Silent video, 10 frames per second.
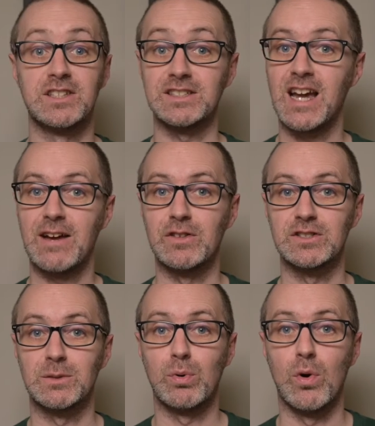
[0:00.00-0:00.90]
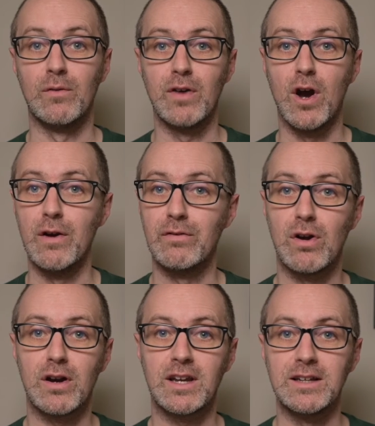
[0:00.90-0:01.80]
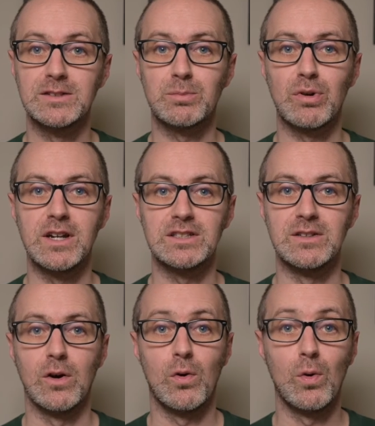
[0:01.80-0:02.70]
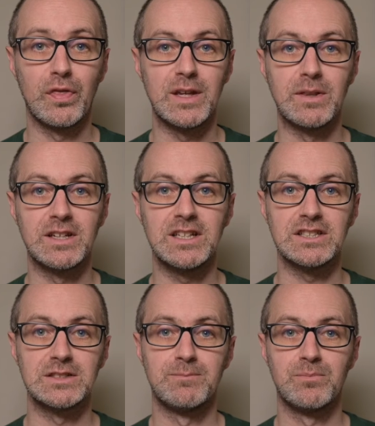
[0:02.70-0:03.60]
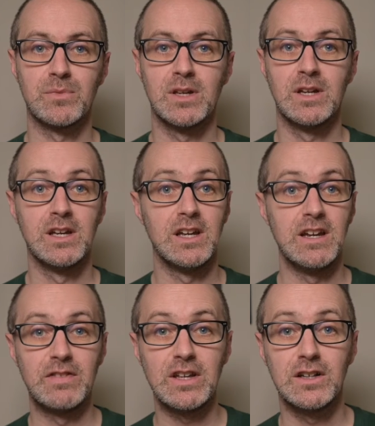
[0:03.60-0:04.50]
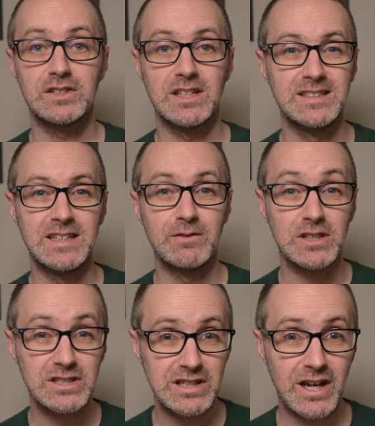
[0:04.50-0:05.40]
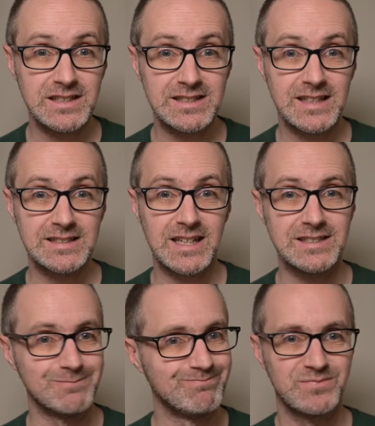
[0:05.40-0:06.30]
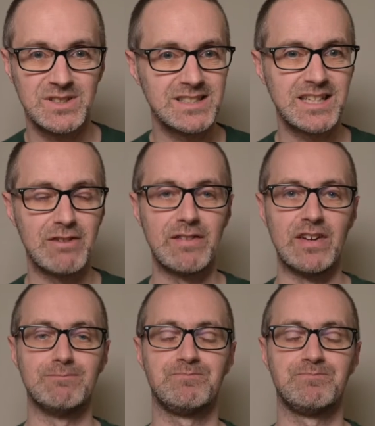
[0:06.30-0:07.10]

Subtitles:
Does it have the support of overarching inspiration or theme of the dish? If the answer is even the slightest hesitation, just get rid of it.